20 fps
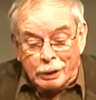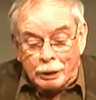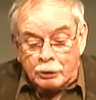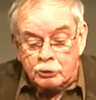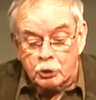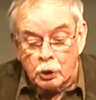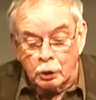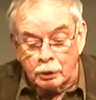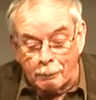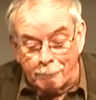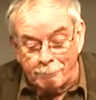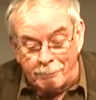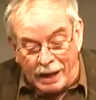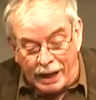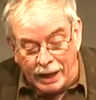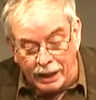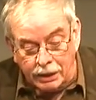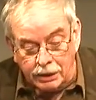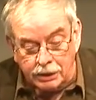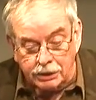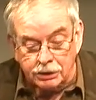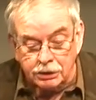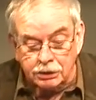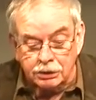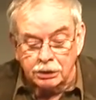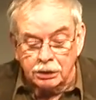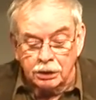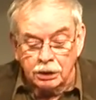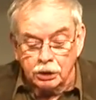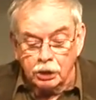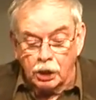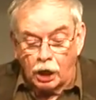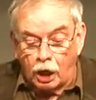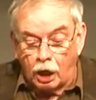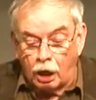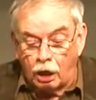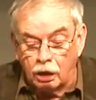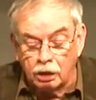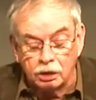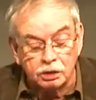So the banks
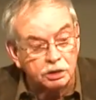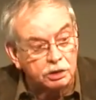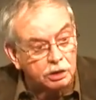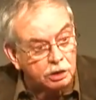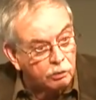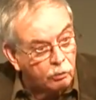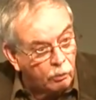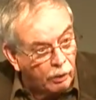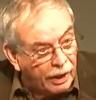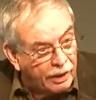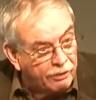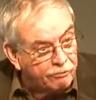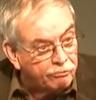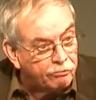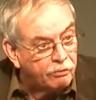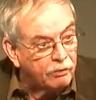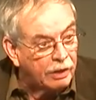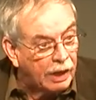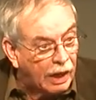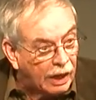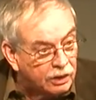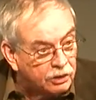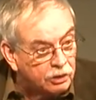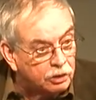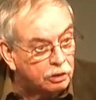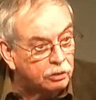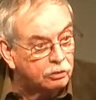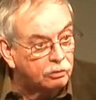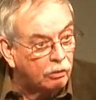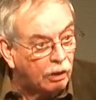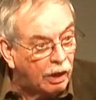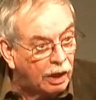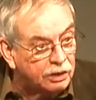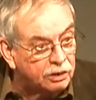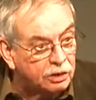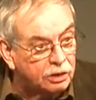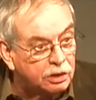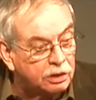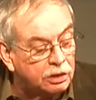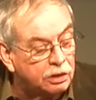caused the great financial
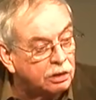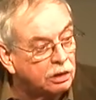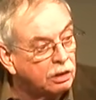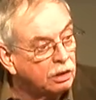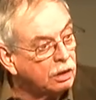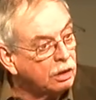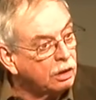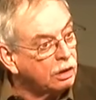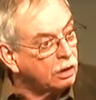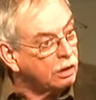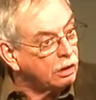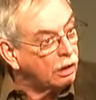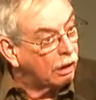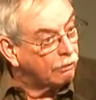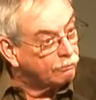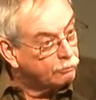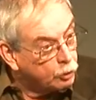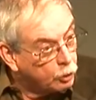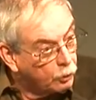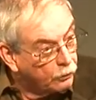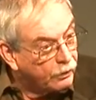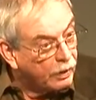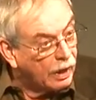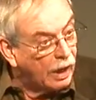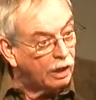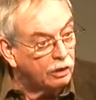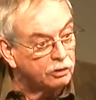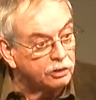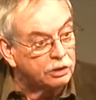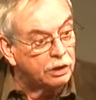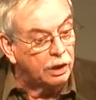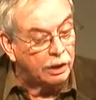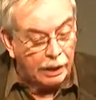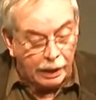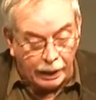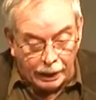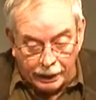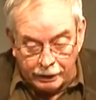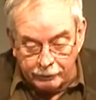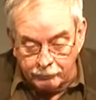crisis of
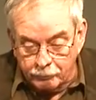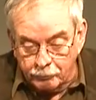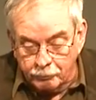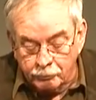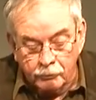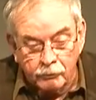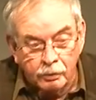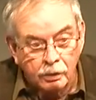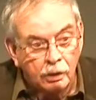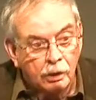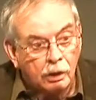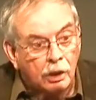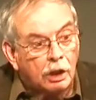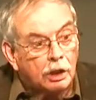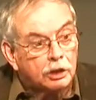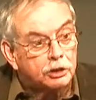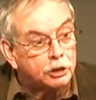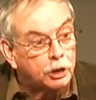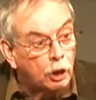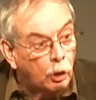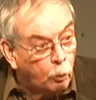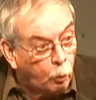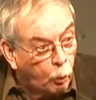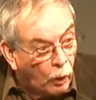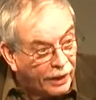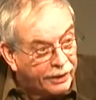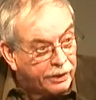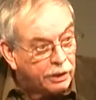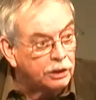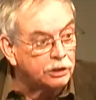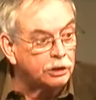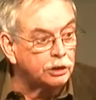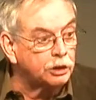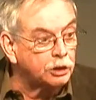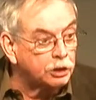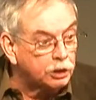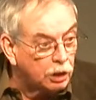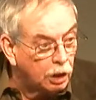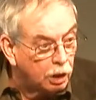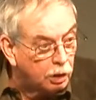2008. So what is the
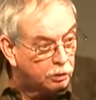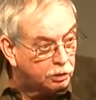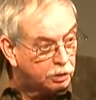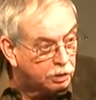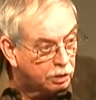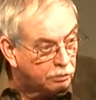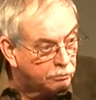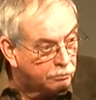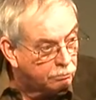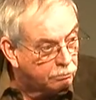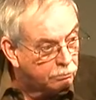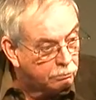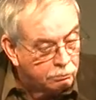solution?